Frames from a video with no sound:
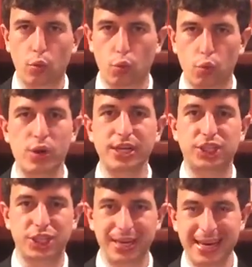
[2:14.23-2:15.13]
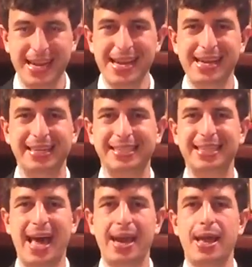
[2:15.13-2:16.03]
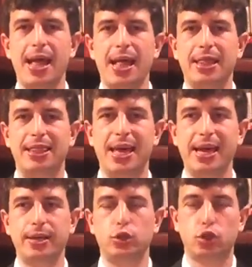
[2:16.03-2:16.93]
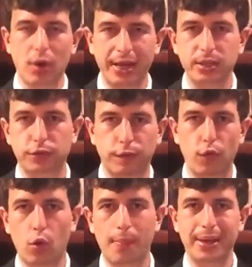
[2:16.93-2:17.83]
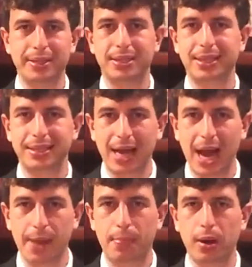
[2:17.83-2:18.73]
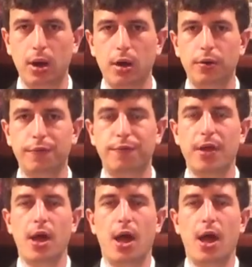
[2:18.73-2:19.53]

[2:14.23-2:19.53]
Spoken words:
reach the knee is that they transform into the type of